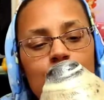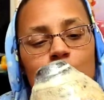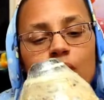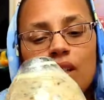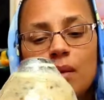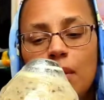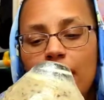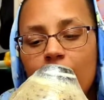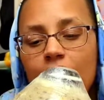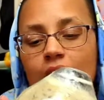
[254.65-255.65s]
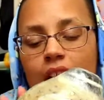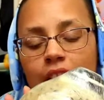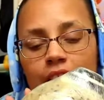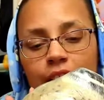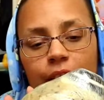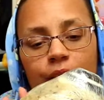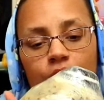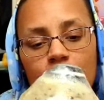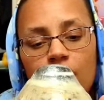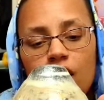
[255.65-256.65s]
to fit in my air
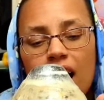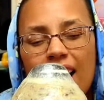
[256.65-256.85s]
fryer.